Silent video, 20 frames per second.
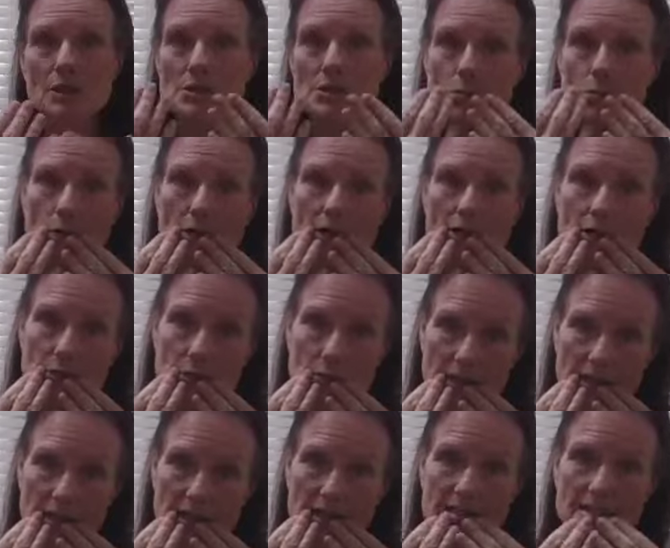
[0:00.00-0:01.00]
well as what
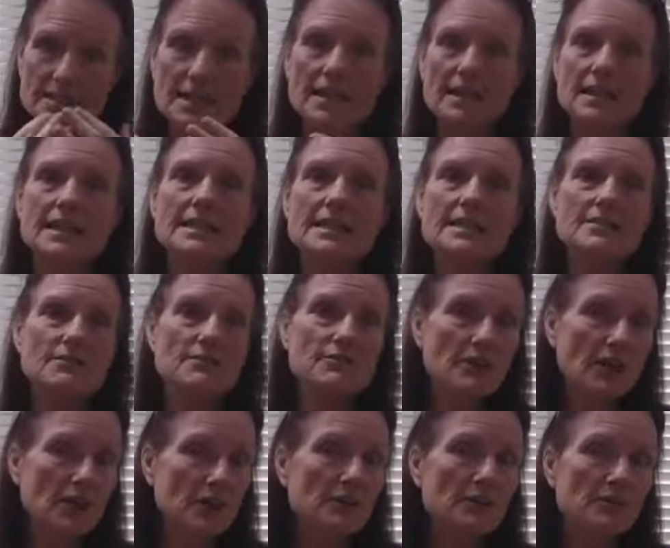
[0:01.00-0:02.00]
you eat, is
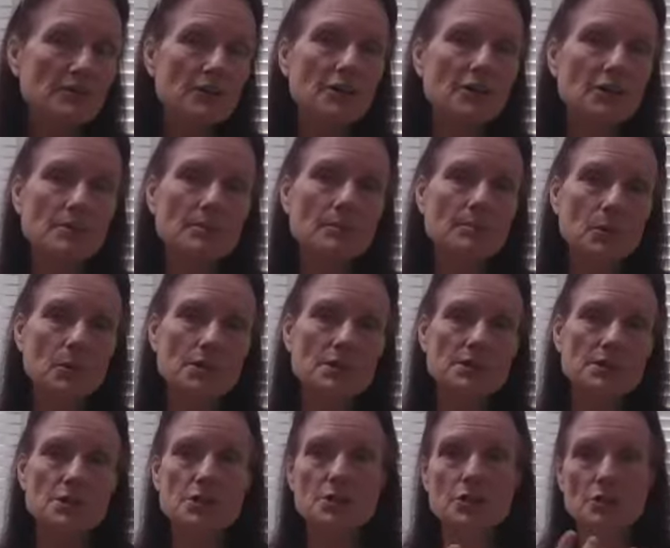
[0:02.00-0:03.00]
very, very
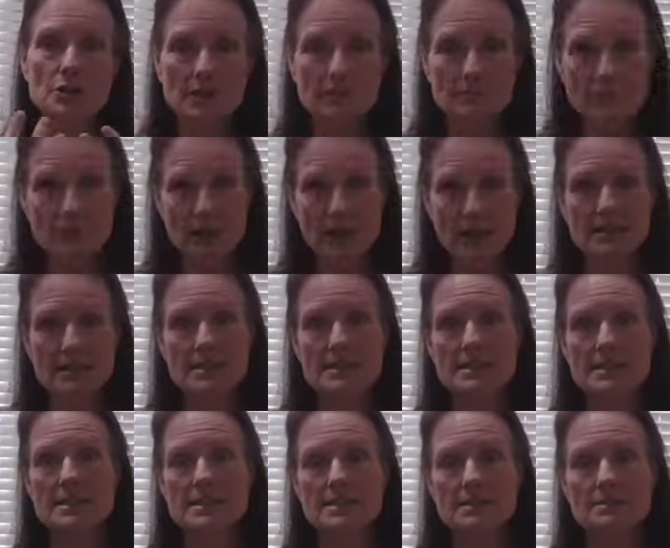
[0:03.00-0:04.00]
important to your lymphatic
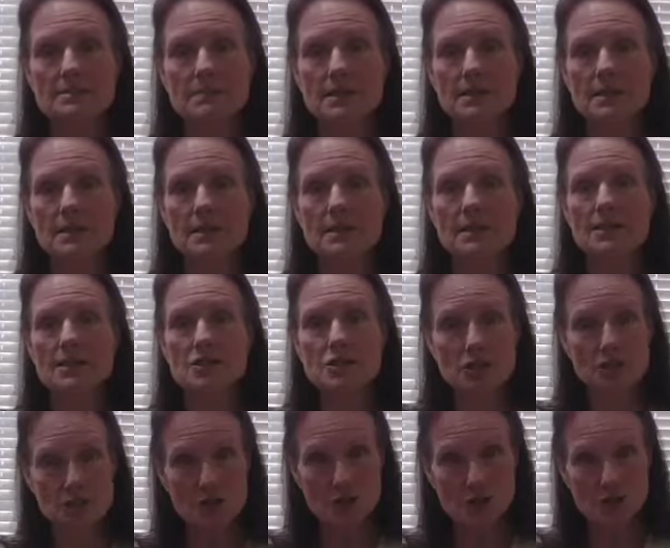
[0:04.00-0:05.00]
system,
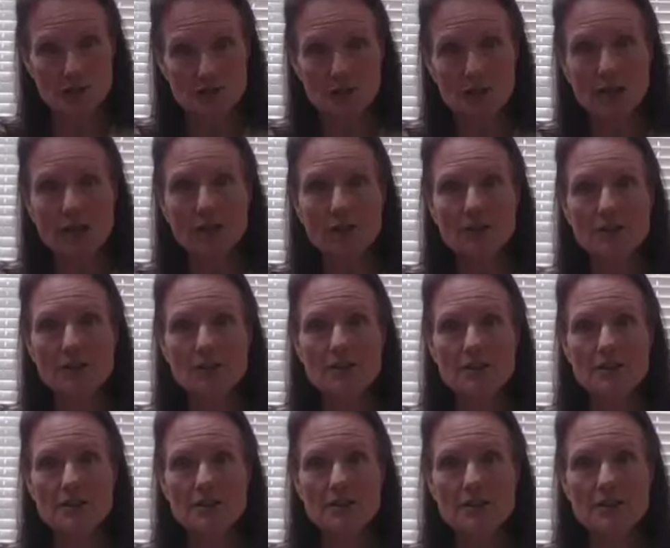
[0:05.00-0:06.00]
to your liver health,
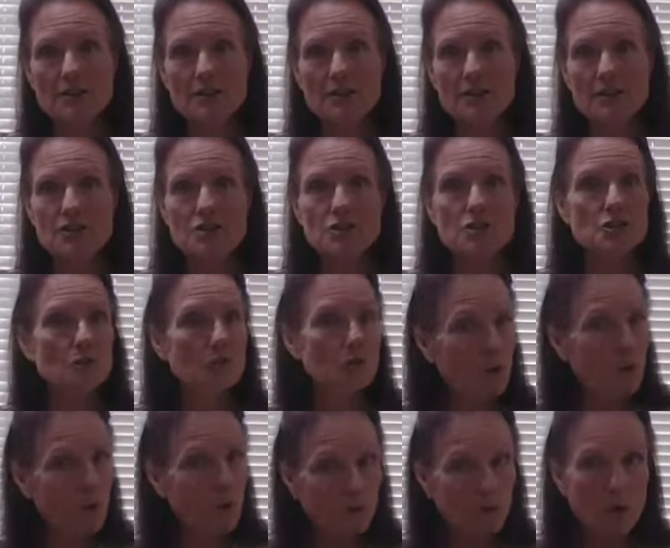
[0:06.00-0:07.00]
to
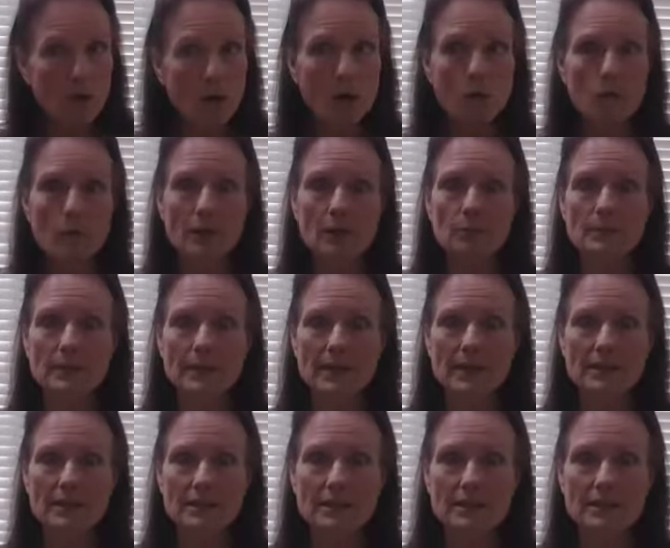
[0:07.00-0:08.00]
your overall
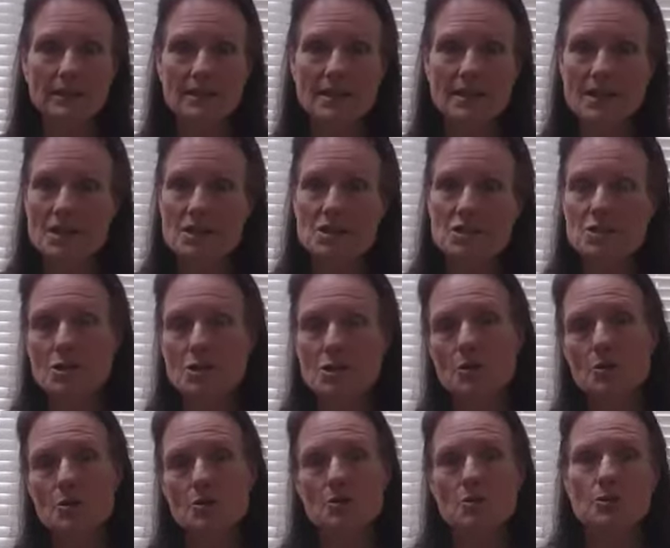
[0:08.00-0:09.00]
well-being.
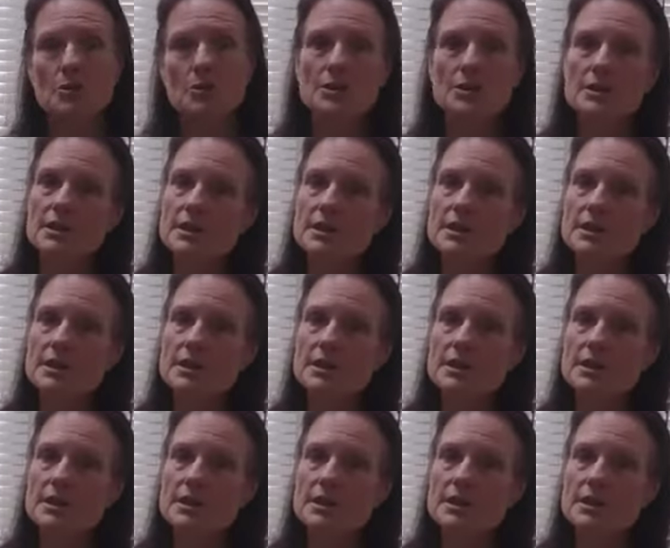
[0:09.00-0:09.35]
So